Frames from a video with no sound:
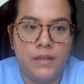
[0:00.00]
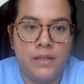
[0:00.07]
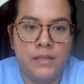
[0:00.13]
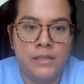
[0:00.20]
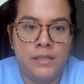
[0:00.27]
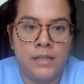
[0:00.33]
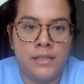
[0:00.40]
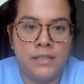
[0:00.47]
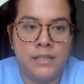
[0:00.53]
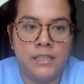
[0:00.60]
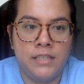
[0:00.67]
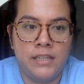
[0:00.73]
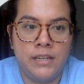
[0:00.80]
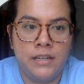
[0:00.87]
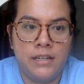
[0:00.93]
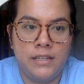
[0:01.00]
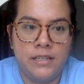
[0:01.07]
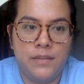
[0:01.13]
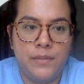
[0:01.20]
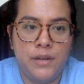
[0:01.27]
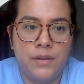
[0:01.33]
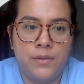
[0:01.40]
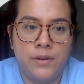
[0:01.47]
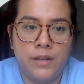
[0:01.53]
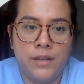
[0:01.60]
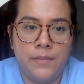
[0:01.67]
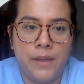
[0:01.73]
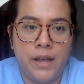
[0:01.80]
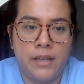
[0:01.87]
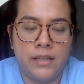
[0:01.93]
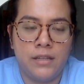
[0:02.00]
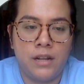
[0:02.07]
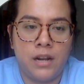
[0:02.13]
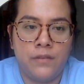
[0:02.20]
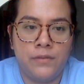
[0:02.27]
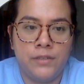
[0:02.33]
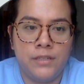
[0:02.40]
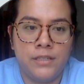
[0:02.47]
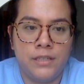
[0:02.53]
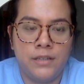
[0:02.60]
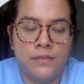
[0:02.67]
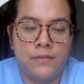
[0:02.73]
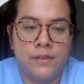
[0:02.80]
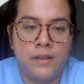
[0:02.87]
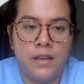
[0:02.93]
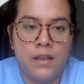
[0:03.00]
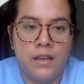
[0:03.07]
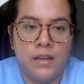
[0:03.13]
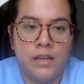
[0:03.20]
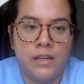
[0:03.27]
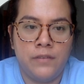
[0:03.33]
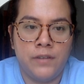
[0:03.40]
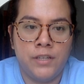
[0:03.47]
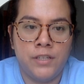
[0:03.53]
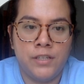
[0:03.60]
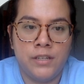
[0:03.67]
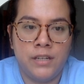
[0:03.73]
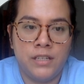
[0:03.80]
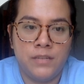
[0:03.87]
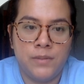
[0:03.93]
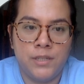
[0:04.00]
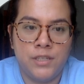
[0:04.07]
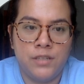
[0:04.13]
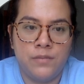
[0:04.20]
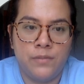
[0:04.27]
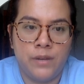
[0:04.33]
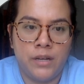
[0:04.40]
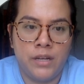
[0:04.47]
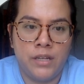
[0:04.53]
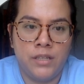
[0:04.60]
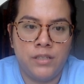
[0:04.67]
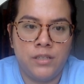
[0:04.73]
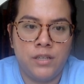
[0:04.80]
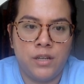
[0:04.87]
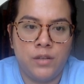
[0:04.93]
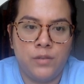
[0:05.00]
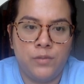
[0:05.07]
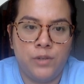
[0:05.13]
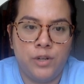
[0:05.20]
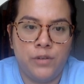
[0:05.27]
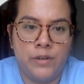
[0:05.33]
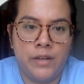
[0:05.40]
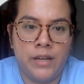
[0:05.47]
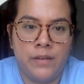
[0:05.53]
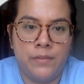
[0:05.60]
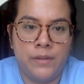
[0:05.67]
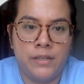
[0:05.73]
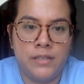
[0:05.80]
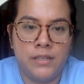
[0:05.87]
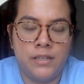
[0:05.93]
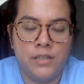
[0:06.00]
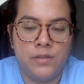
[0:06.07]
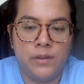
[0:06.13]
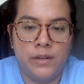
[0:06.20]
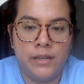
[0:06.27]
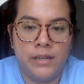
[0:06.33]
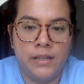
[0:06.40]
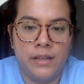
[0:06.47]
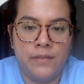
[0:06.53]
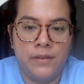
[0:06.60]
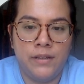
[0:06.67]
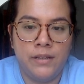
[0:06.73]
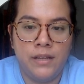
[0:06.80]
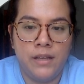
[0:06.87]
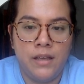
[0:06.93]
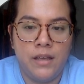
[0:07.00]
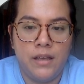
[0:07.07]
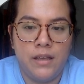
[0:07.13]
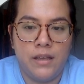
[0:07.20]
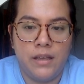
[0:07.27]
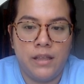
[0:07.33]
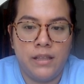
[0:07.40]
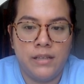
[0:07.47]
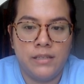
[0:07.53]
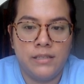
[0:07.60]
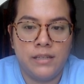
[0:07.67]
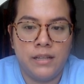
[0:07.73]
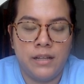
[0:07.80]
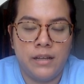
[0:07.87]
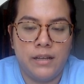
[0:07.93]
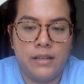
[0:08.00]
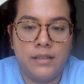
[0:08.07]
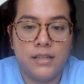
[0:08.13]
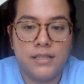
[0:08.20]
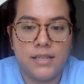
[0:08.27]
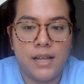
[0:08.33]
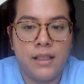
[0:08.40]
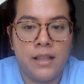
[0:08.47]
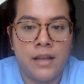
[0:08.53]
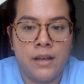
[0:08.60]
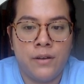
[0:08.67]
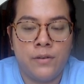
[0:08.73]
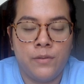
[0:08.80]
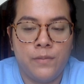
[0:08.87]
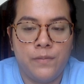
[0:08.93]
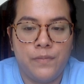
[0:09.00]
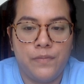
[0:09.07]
Since it is a minimal impact non-aversive intervention as mentioned by Childpuri and Benson in 2011, it does allow